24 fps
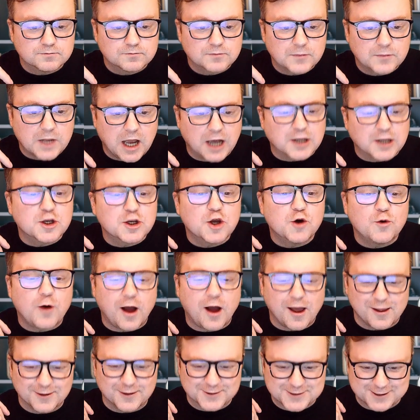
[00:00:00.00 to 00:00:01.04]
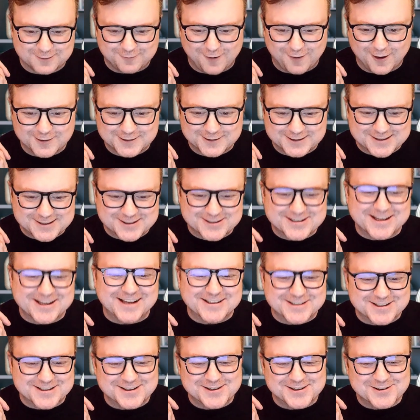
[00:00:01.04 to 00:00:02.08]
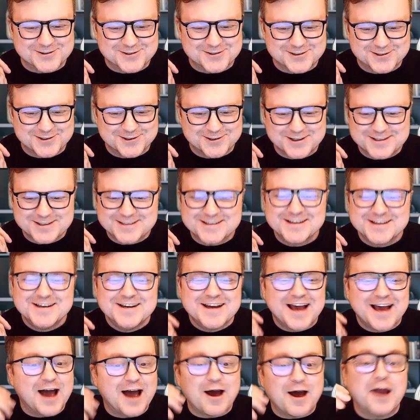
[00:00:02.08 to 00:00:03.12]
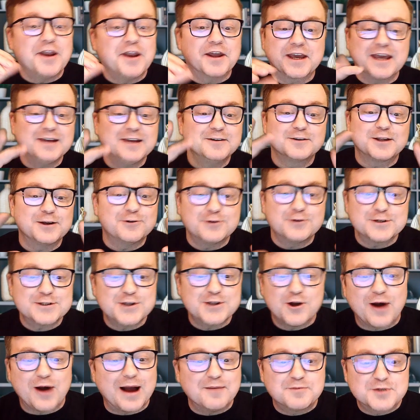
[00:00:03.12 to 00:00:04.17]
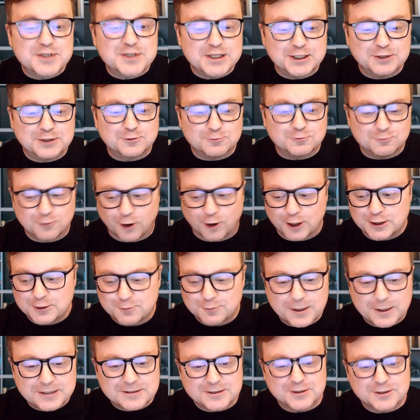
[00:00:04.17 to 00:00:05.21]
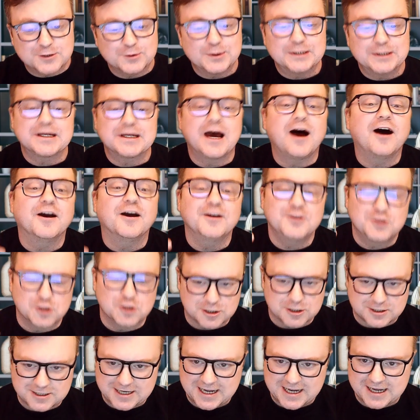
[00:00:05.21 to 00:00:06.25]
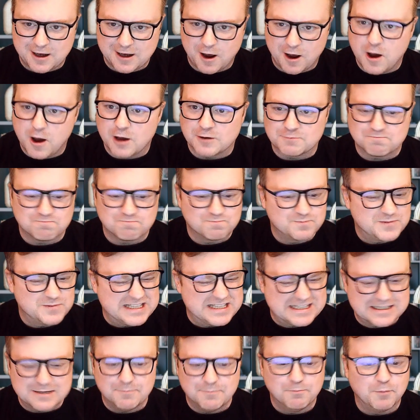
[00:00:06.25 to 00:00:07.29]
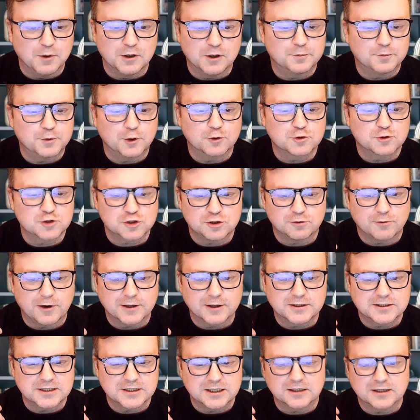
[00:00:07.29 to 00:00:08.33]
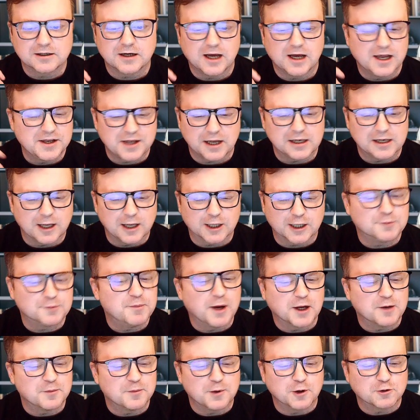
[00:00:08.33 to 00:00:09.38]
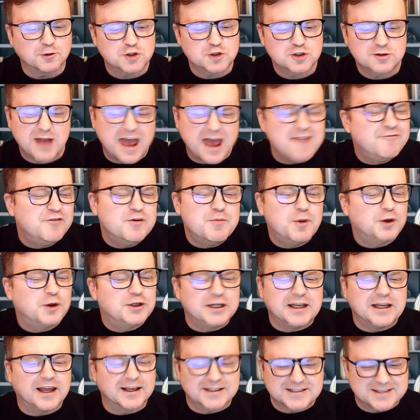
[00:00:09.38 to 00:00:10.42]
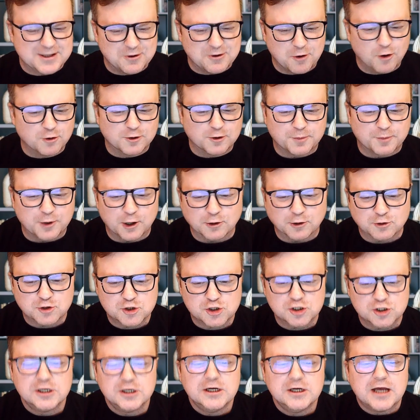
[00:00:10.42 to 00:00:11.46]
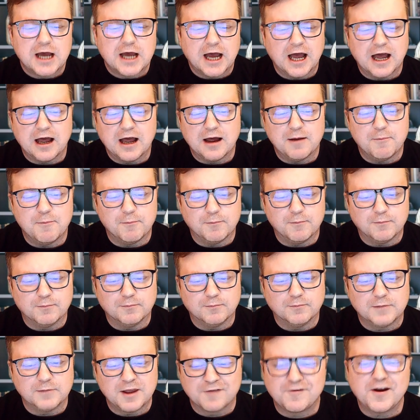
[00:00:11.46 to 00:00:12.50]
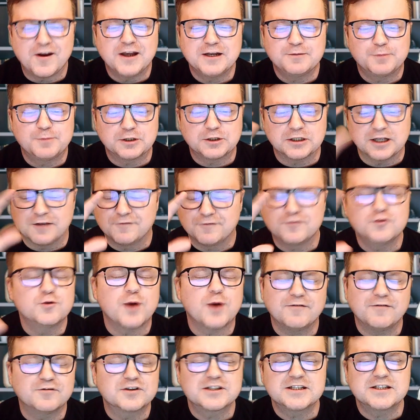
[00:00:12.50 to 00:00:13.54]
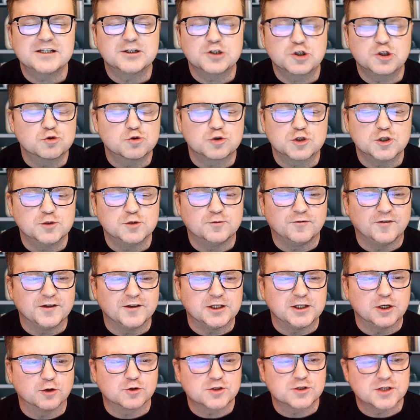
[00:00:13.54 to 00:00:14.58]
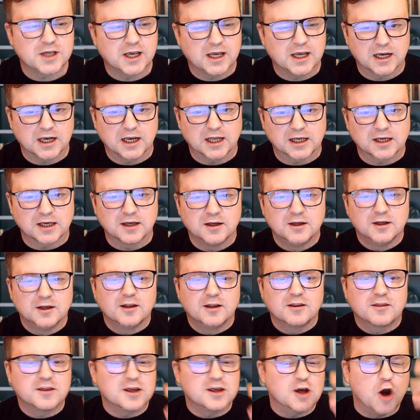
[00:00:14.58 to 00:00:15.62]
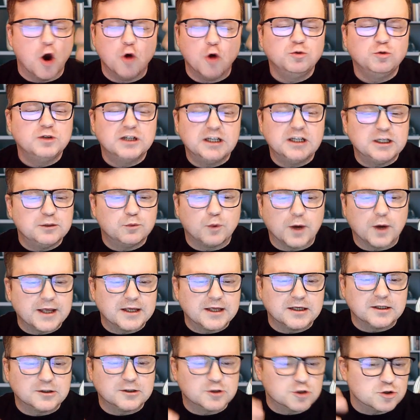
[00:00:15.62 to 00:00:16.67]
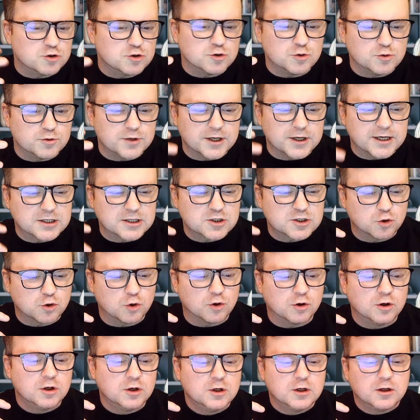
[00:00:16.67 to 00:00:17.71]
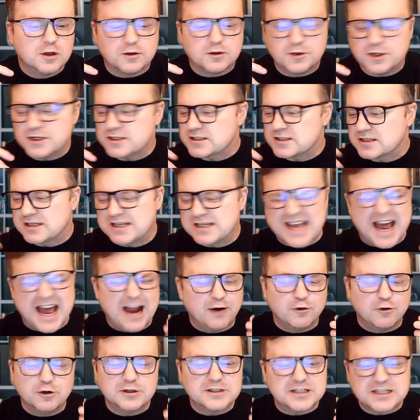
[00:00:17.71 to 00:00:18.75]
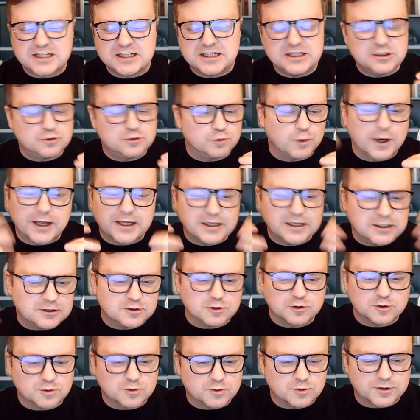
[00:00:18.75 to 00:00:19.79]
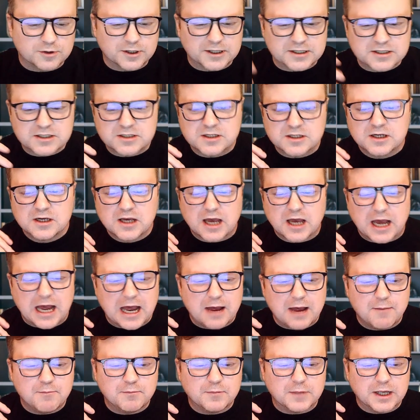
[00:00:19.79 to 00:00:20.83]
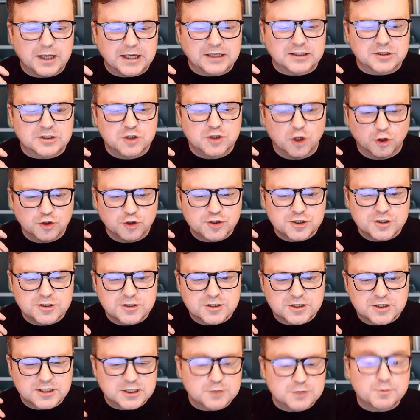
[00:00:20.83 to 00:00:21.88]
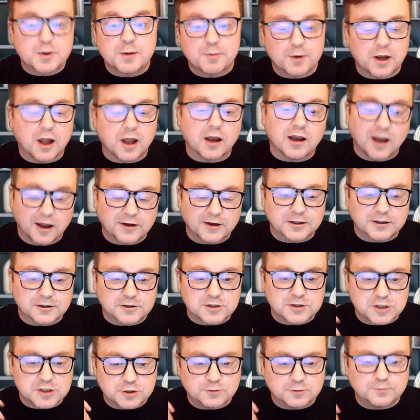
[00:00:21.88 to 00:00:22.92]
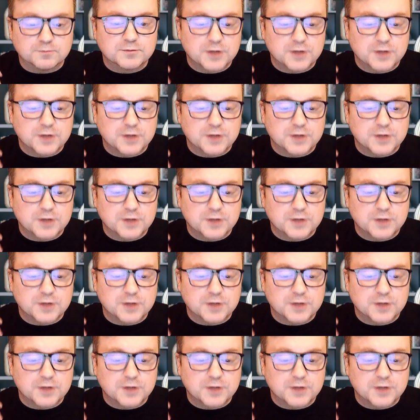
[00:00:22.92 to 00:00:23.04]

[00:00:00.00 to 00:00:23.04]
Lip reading: I know IELTS Advantage says that you should do this. And again, there is no absolute right way to do it. I just take a simple approach to writing, and I like my approach. Everybody likes their own approach. If you ever see a YouTube video saying like the only way to do this or this guaranteed way to do this, it's nonsense. These people are lying to you.